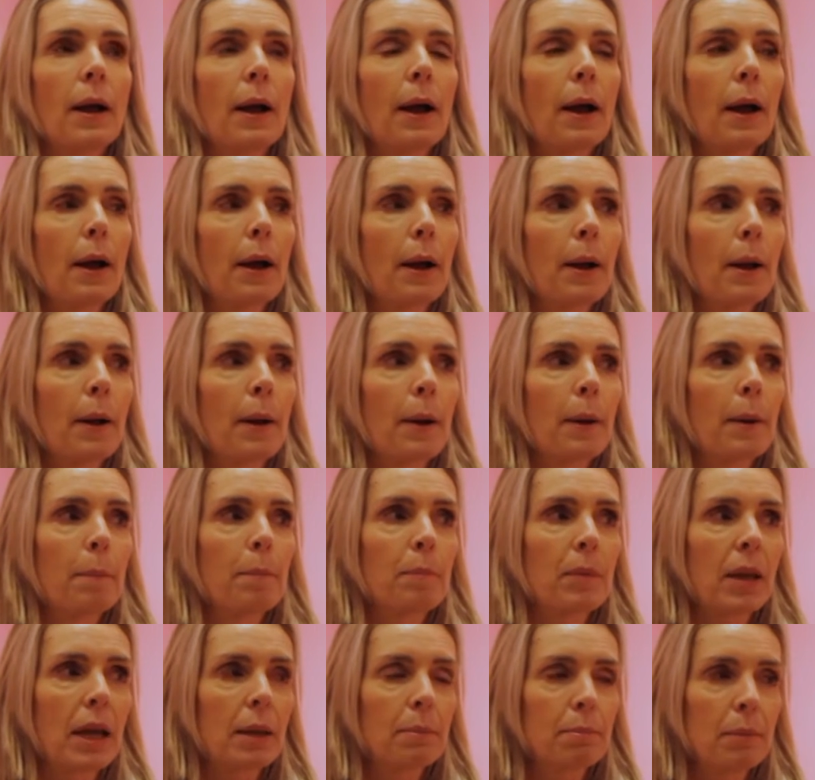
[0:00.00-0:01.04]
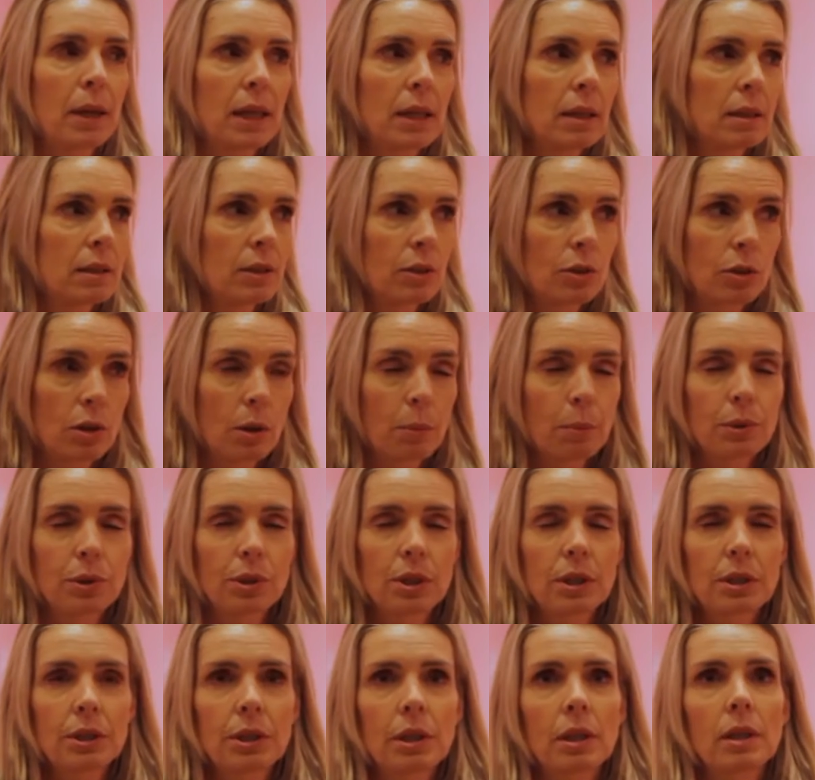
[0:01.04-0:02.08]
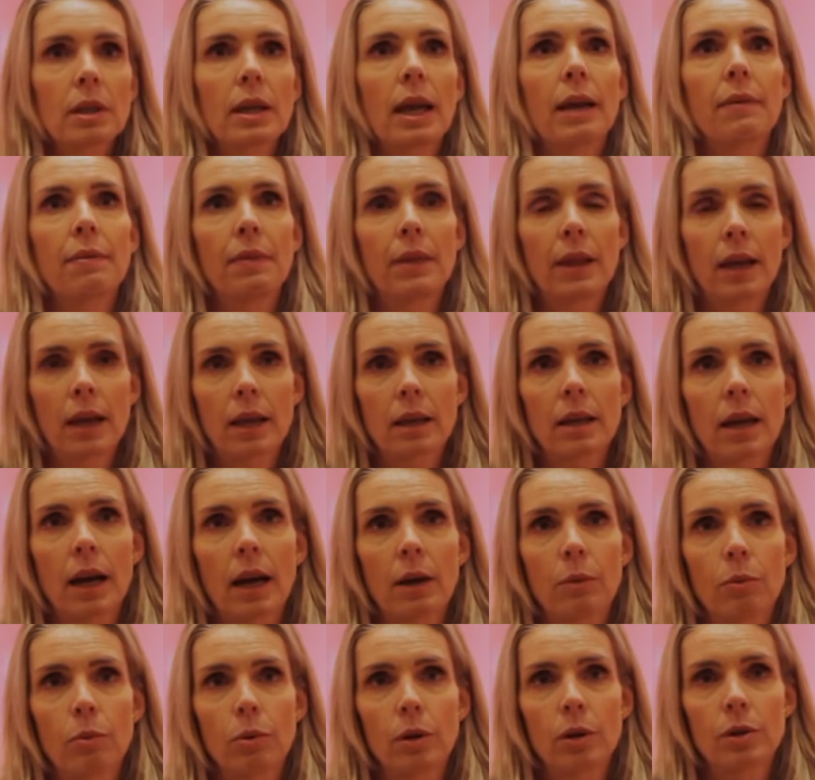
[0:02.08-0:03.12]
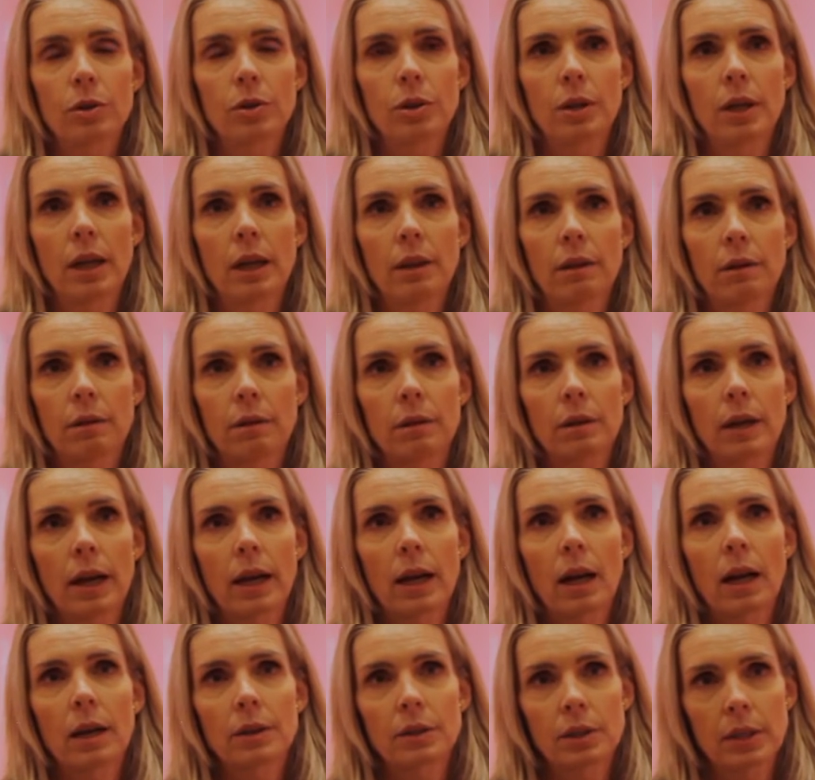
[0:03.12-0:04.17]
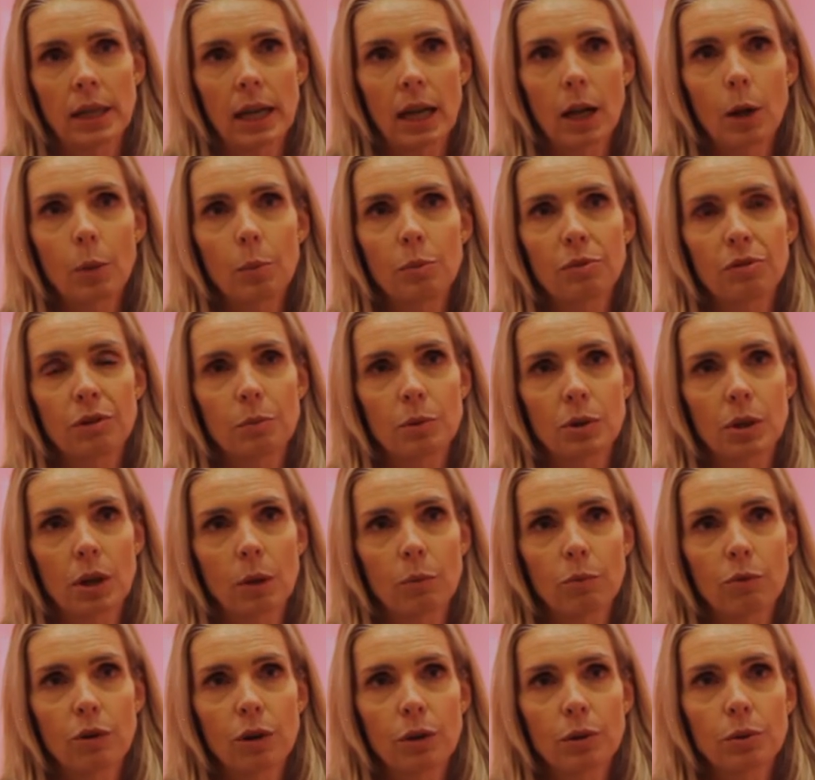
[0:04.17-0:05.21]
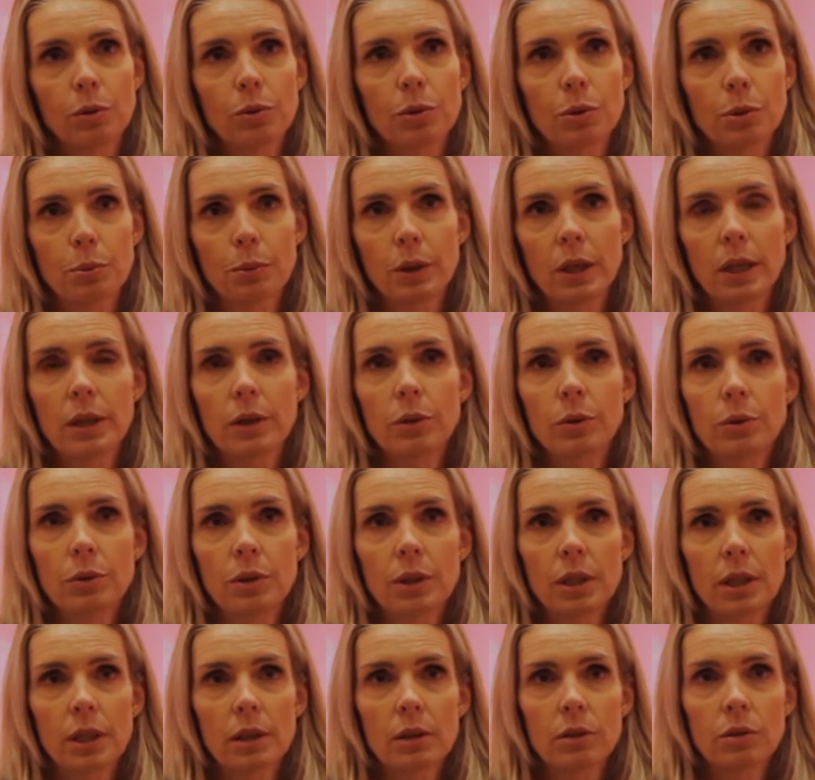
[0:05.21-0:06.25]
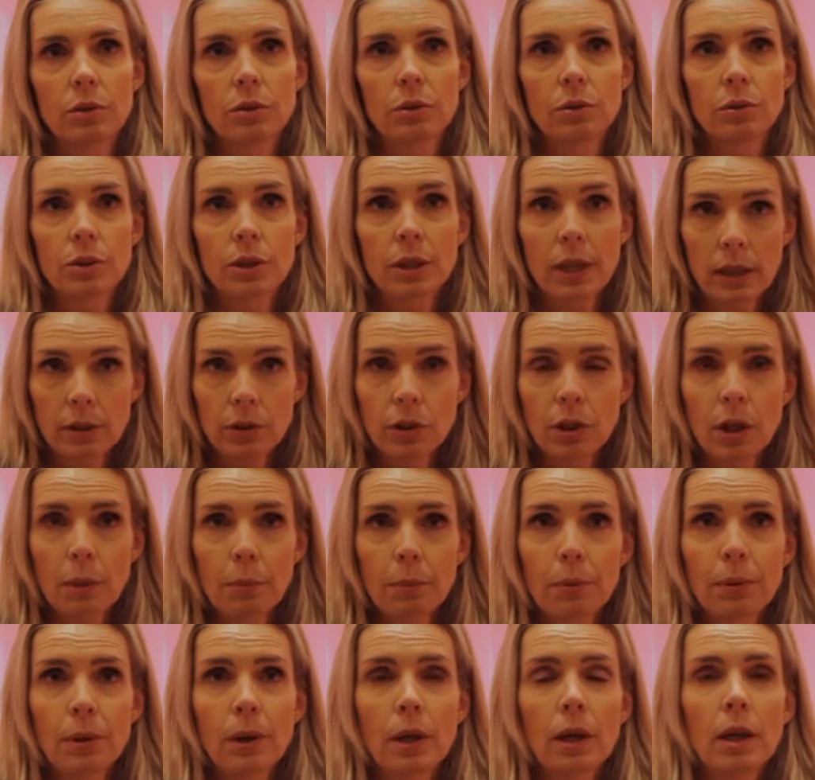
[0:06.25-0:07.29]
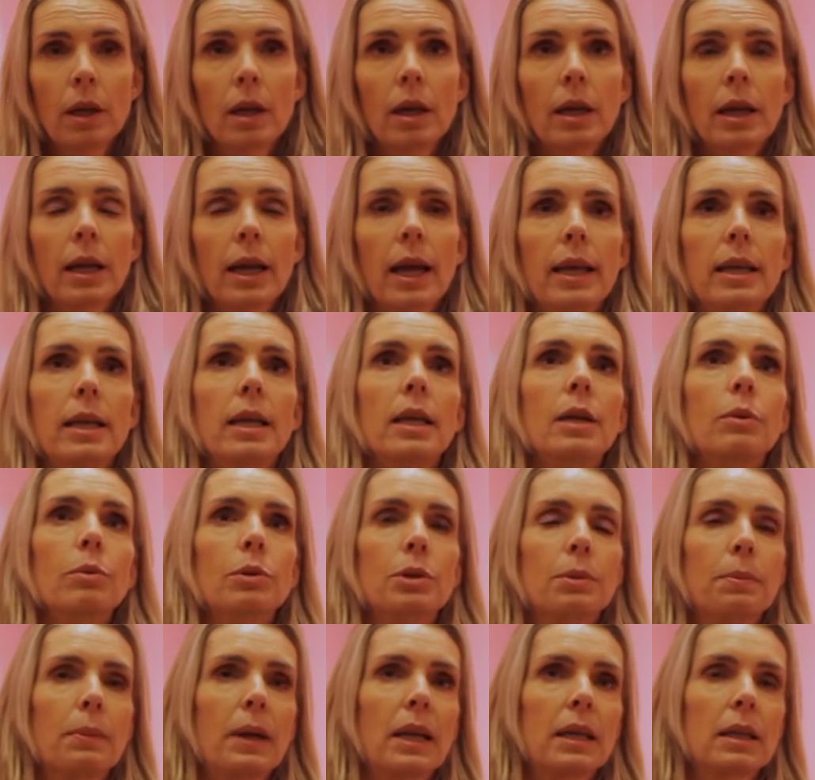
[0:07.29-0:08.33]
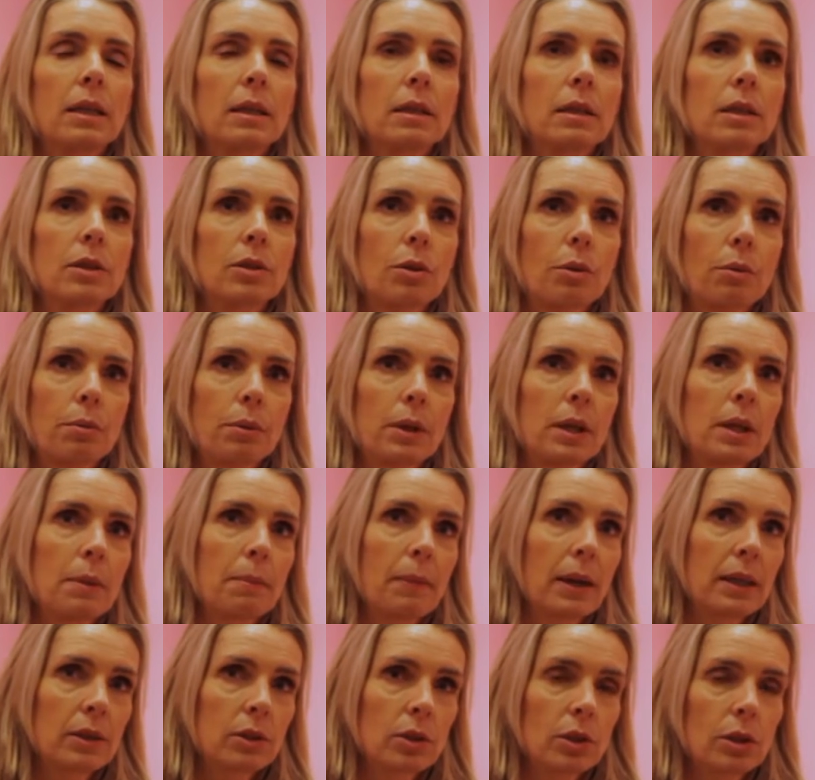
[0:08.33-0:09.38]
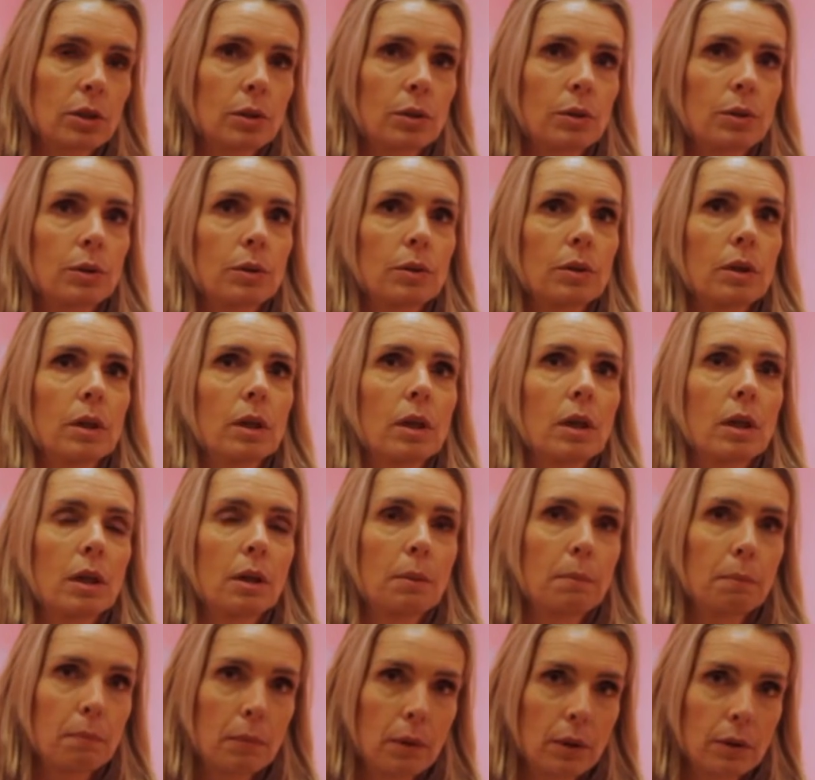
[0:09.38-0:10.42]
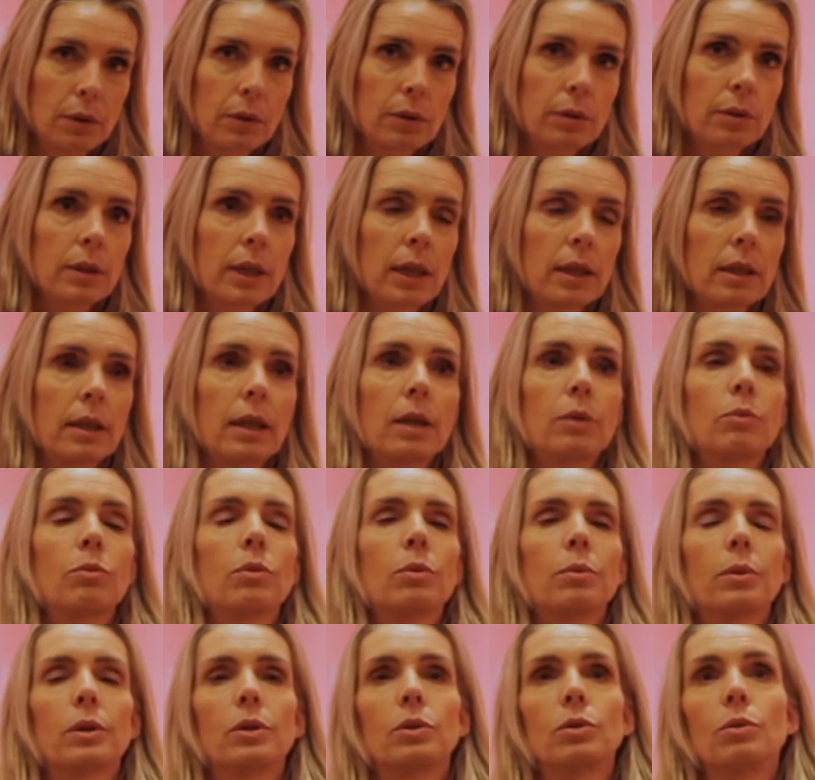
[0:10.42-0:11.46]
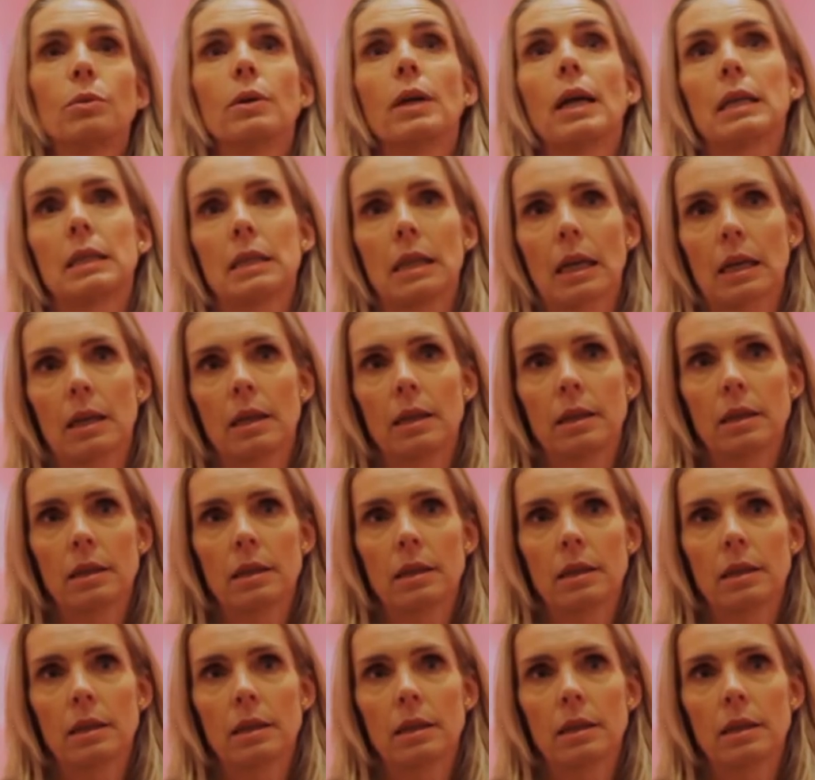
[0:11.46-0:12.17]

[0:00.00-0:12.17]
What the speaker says: and making this composition. And then I worked together, I asked help from someone who's really good into SketchUp, and he was making this three-dimensional model, and then we were doing exactly the